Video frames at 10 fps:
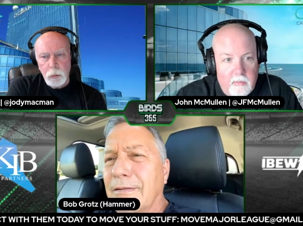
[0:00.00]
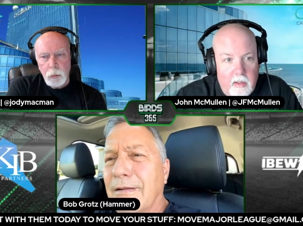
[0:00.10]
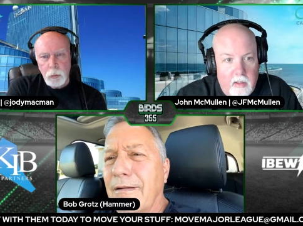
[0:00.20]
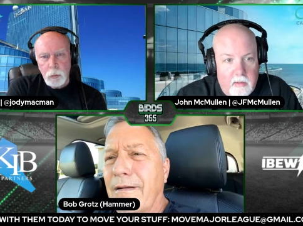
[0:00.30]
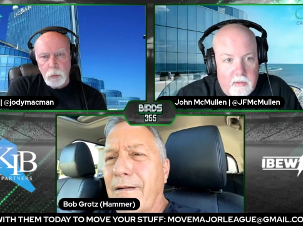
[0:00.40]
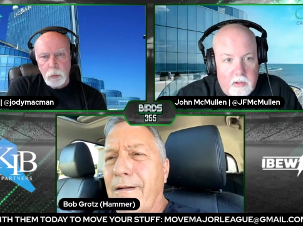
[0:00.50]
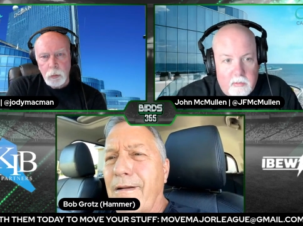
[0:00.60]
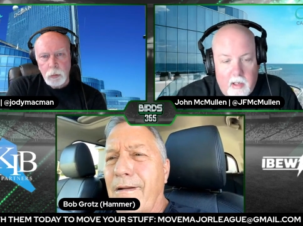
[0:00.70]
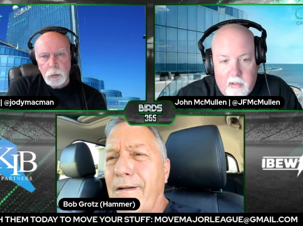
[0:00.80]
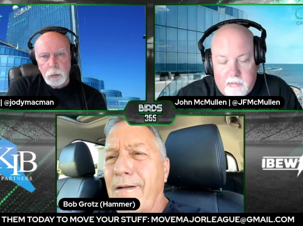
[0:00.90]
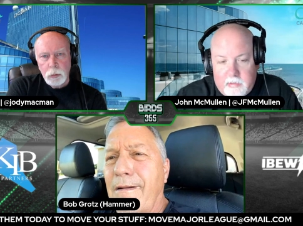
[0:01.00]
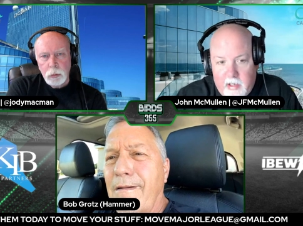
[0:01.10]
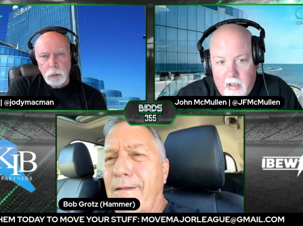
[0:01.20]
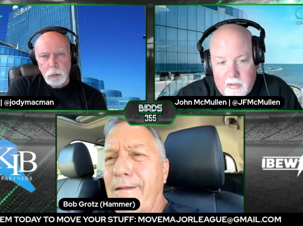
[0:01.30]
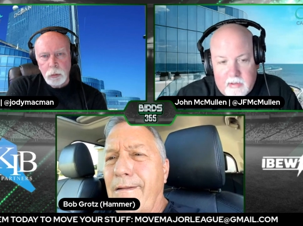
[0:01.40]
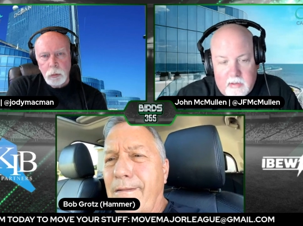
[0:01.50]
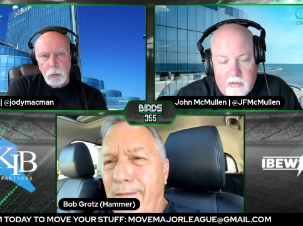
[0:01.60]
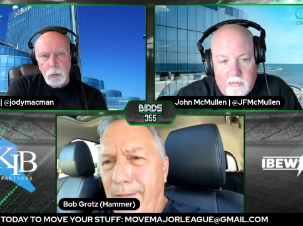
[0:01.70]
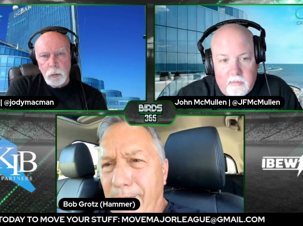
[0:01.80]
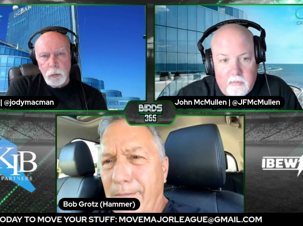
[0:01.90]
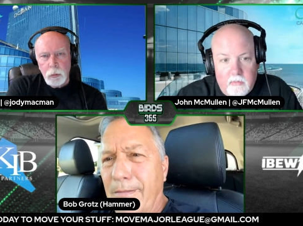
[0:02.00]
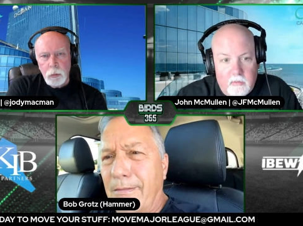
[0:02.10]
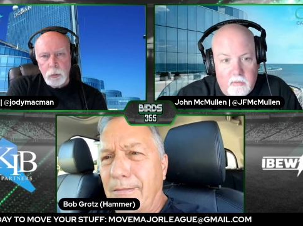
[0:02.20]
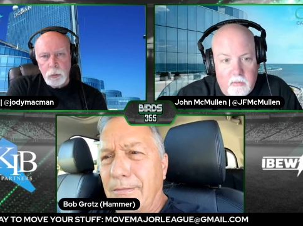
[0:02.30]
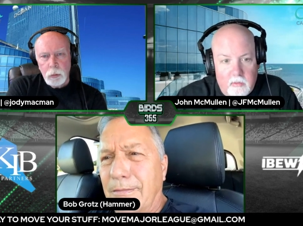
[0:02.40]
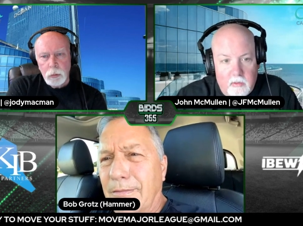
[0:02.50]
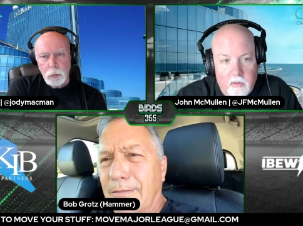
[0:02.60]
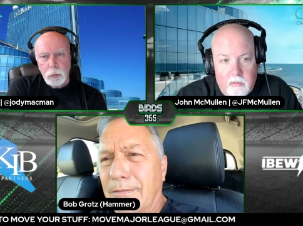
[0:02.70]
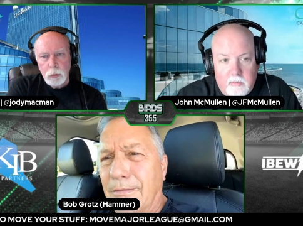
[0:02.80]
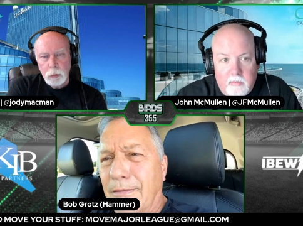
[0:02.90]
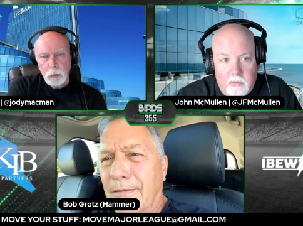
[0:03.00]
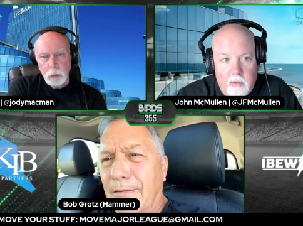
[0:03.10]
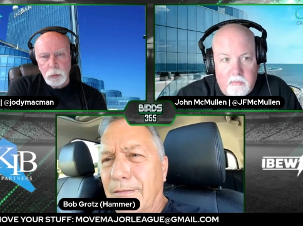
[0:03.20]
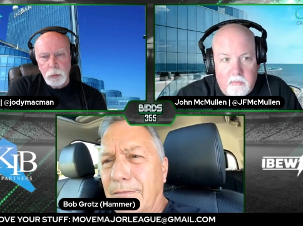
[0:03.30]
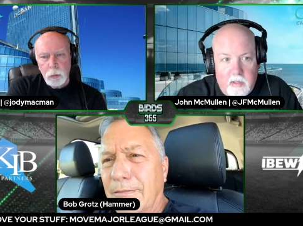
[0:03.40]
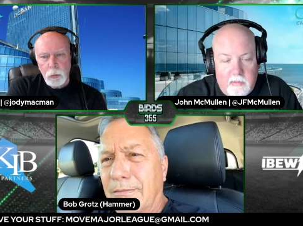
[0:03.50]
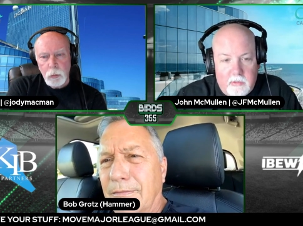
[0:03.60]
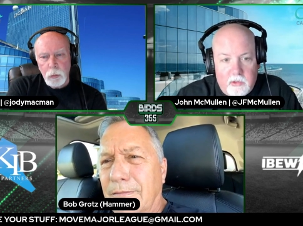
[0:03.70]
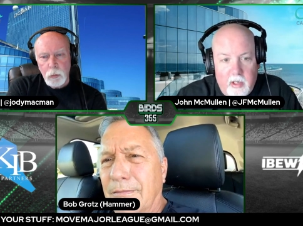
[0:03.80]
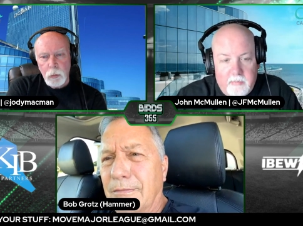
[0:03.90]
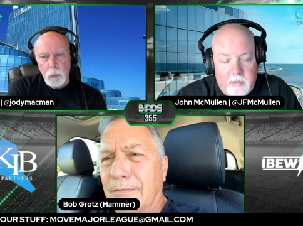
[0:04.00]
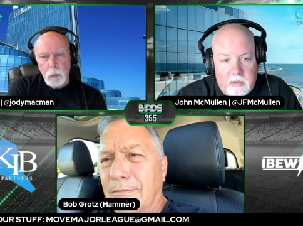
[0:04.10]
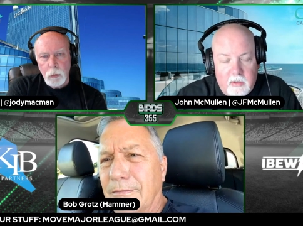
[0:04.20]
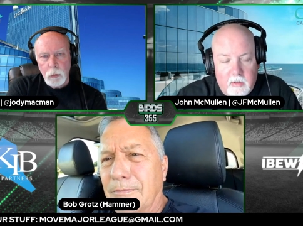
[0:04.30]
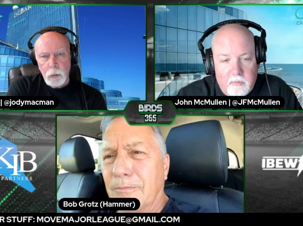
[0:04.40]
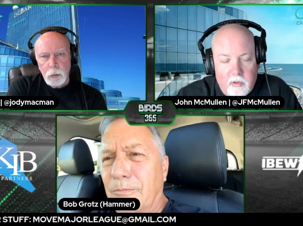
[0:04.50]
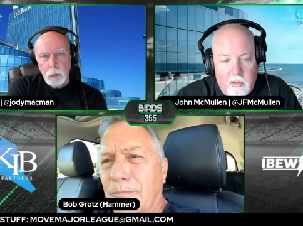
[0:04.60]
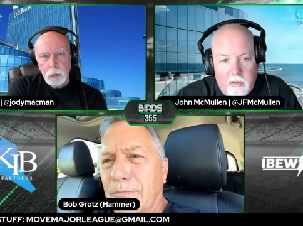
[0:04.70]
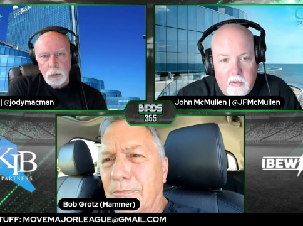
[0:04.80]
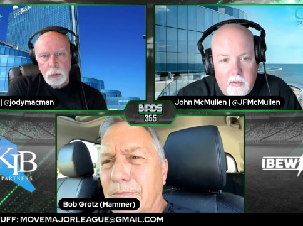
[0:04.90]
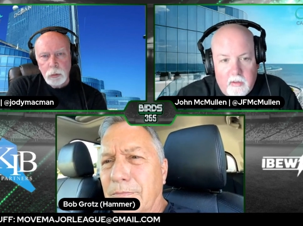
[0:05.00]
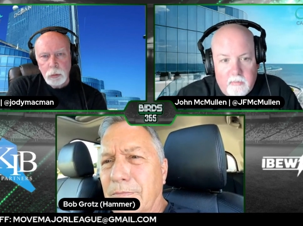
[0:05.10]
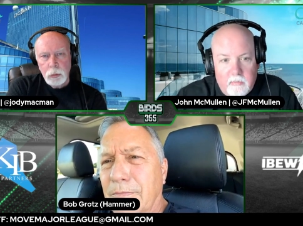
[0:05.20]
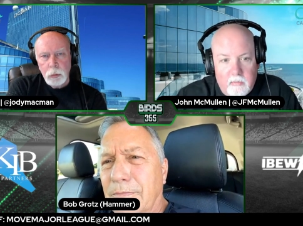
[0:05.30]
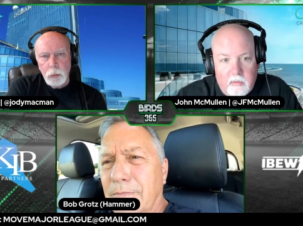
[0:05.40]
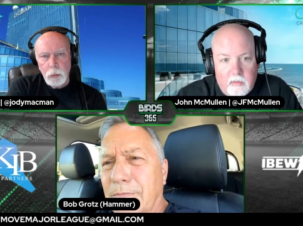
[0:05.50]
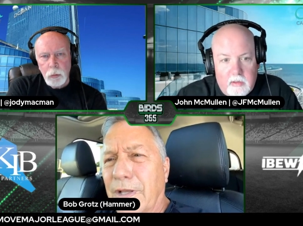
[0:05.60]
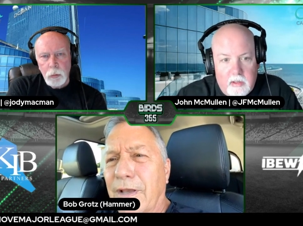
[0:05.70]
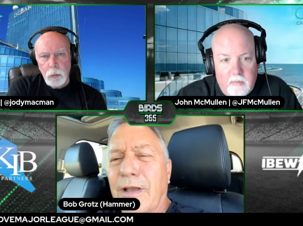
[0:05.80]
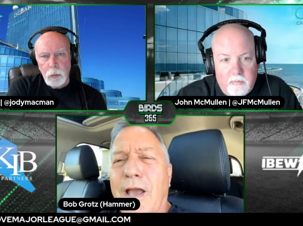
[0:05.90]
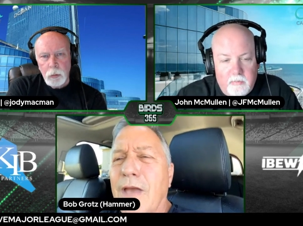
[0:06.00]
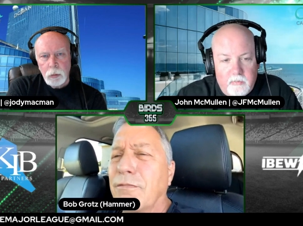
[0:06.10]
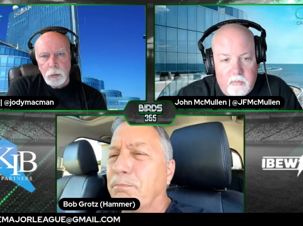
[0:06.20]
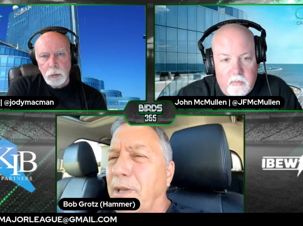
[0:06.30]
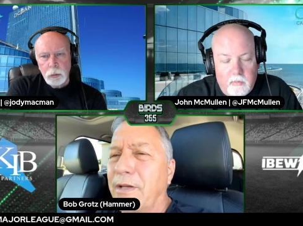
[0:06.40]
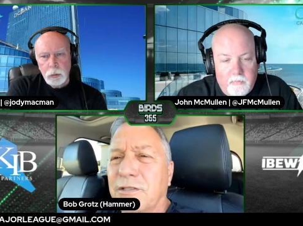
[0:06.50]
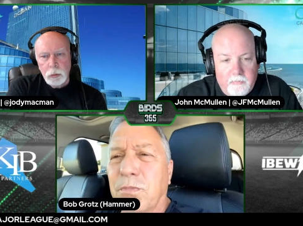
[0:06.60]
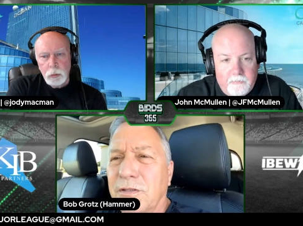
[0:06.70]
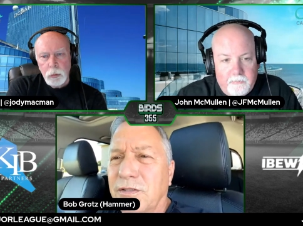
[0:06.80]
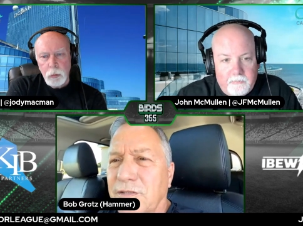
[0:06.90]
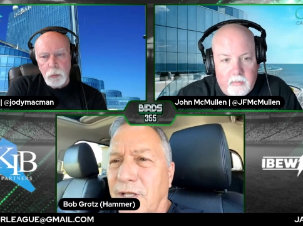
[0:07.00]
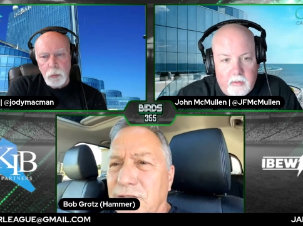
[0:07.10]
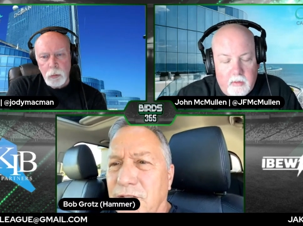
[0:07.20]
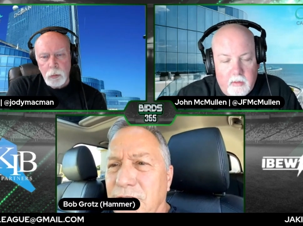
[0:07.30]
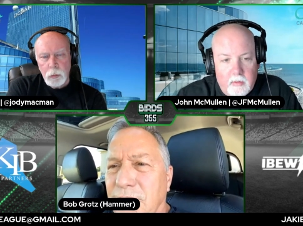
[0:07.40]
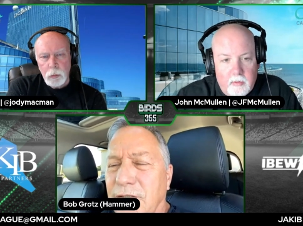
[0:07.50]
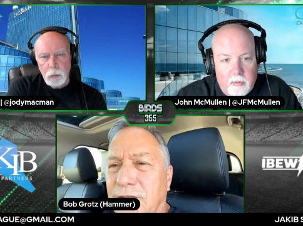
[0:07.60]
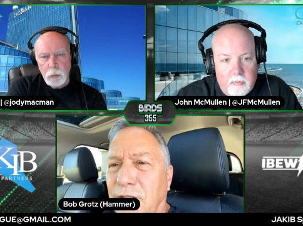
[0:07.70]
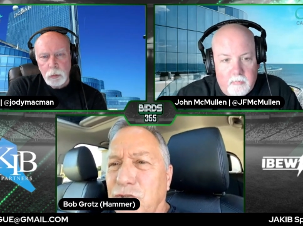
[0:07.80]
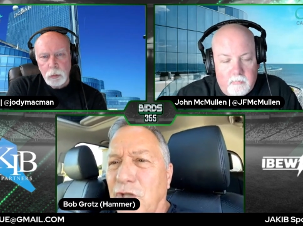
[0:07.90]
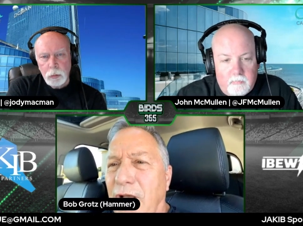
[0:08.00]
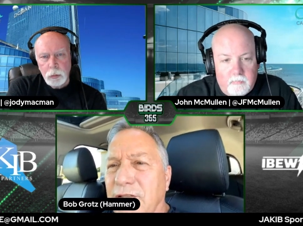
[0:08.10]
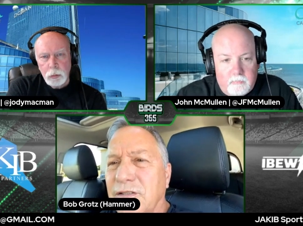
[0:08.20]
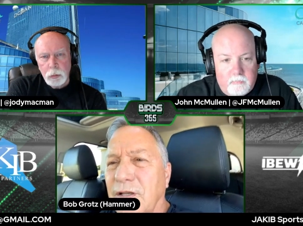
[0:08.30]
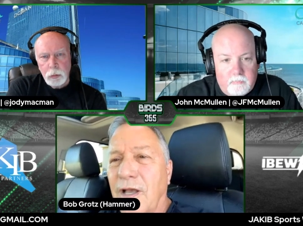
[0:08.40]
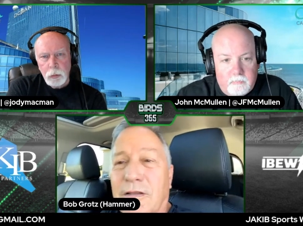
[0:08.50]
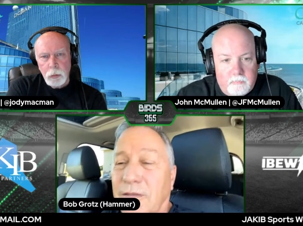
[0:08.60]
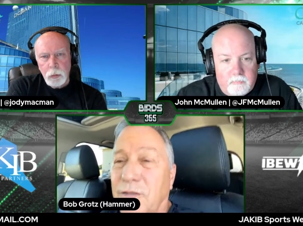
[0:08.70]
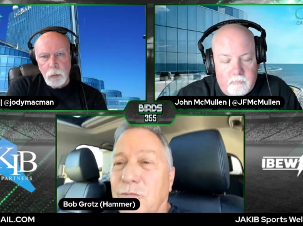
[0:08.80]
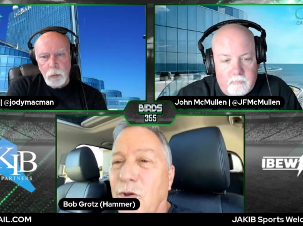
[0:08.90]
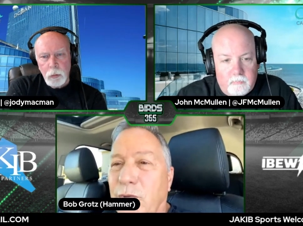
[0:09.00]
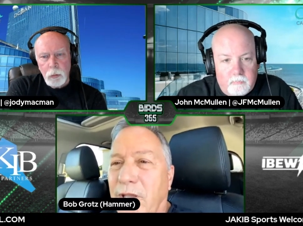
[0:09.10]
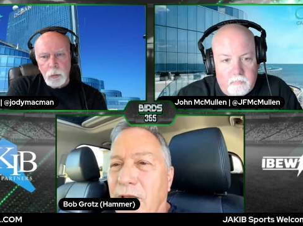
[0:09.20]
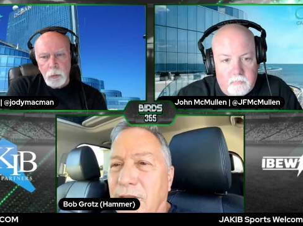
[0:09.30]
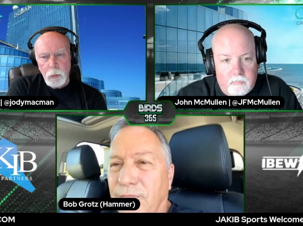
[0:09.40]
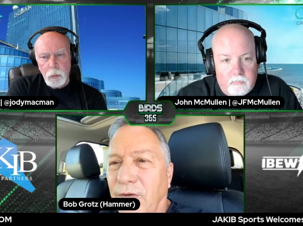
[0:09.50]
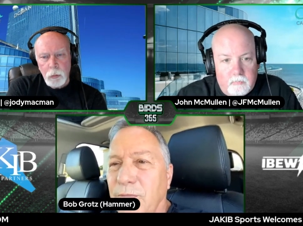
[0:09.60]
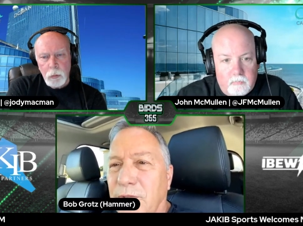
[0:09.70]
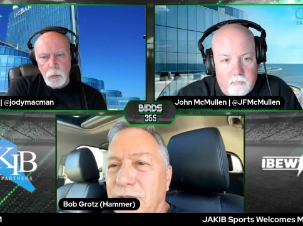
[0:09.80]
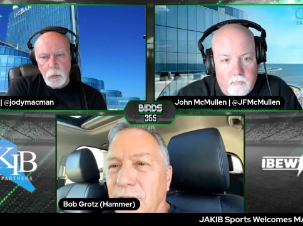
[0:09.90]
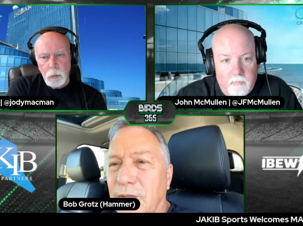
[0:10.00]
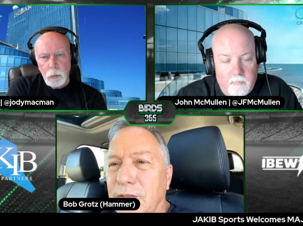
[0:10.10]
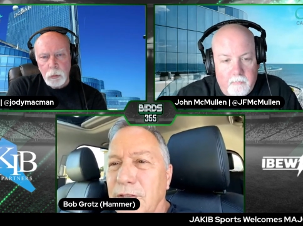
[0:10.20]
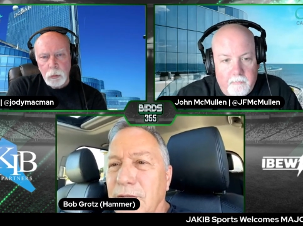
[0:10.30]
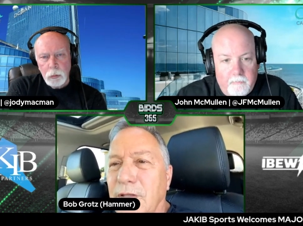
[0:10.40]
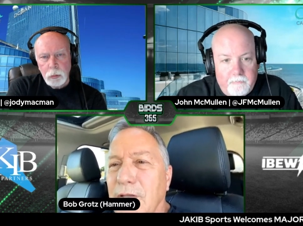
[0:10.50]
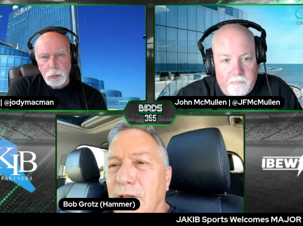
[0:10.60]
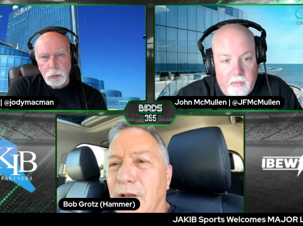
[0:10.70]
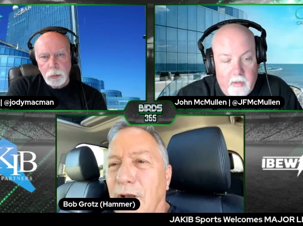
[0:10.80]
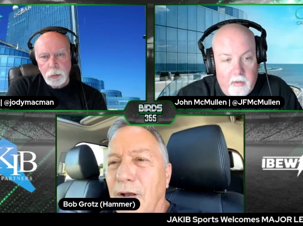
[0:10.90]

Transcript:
Speaker 1: and Tarron Jackson. Good, good. That draft is looking pretty good. Yeah,
Speaker 2: I haven't paid as much attention to to Johnson. I, I, do know he got in the fight with Dillard. Yeah,